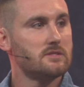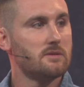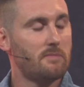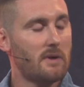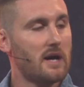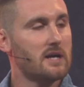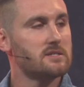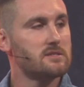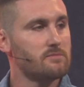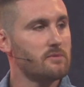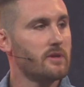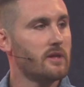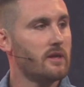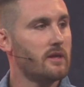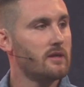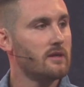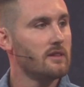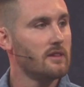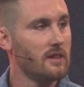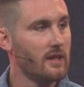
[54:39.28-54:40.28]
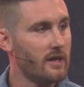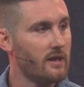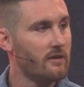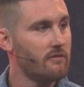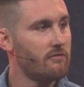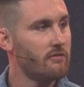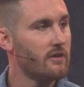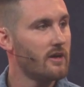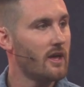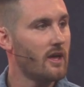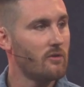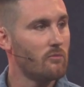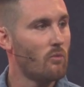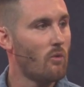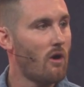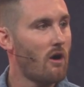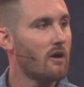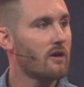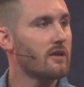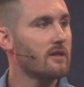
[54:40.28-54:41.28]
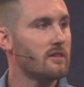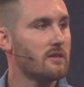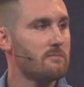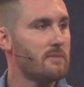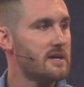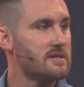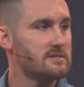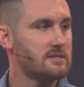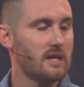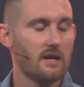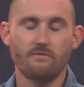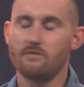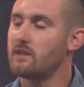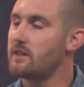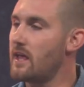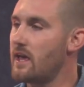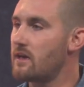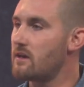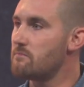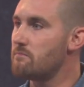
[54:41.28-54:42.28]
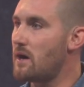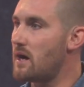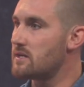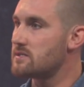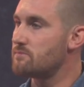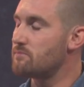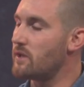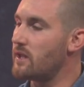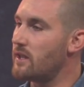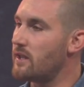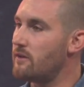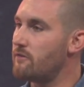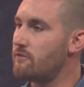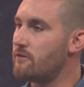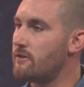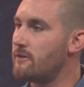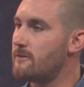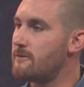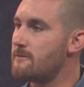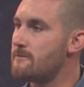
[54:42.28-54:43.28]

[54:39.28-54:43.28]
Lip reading: to possibly live and walk in the best life that they can possibly live.